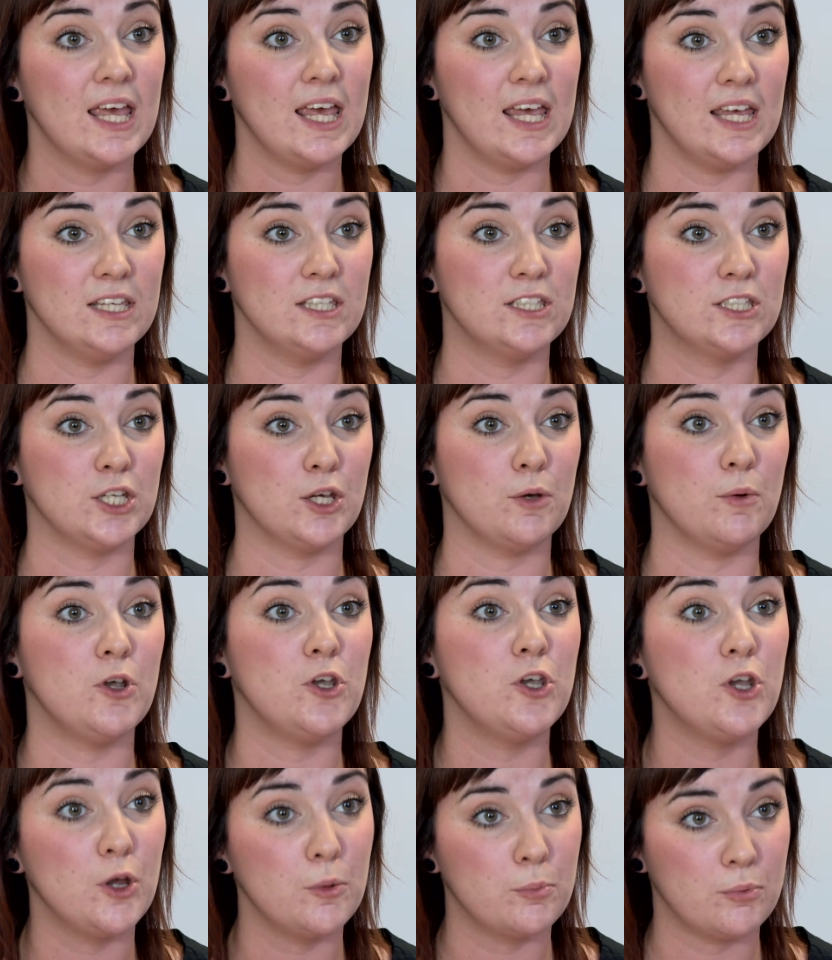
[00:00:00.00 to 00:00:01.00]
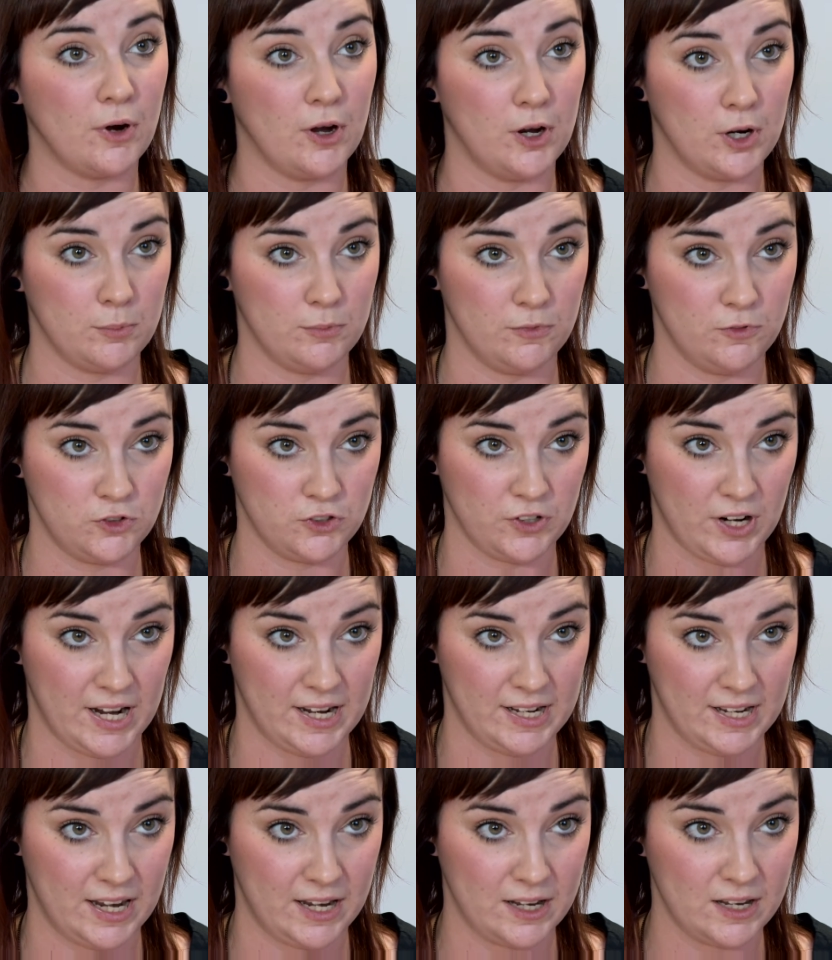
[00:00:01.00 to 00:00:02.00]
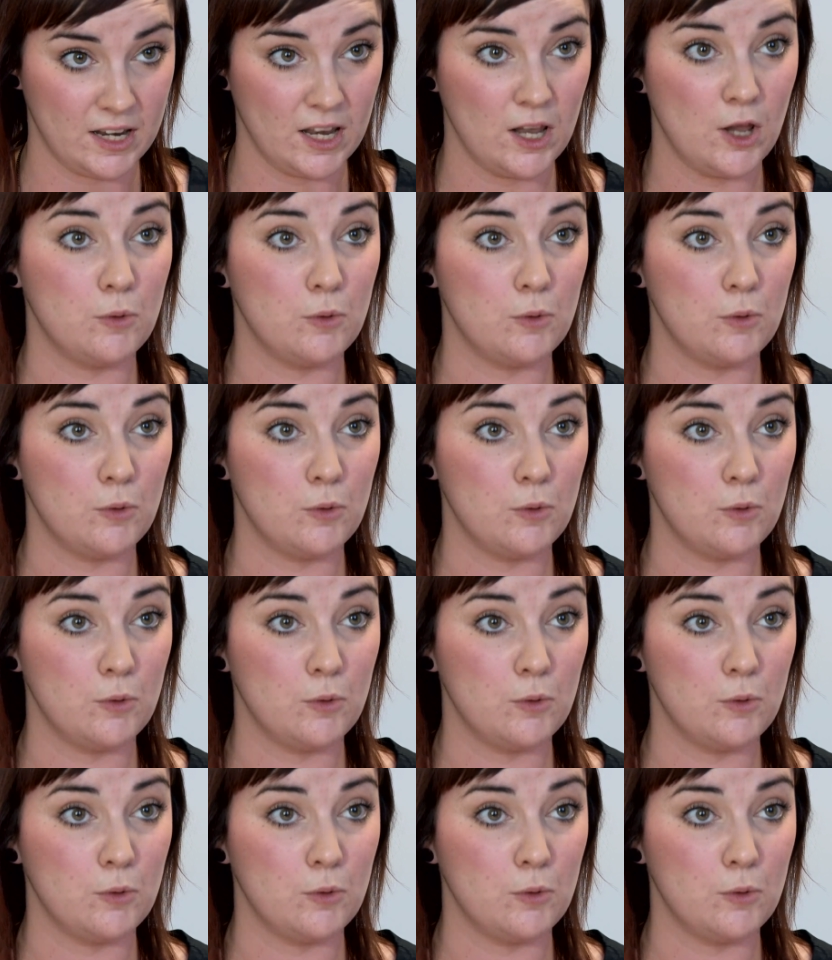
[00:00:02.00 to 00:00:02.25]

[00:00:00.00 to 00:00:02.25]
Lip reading: into a new programme of training